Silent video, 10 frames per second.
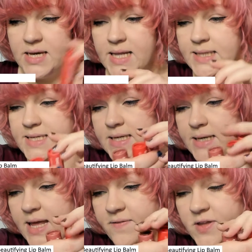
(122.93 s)

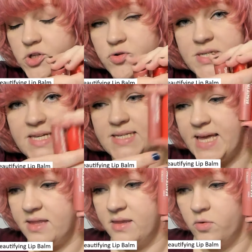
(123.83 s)
Listen, if Catrice does
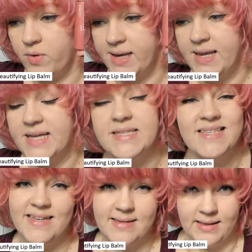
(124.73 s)
anything right, it's
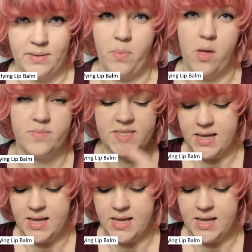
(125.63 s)
tinted lip balms.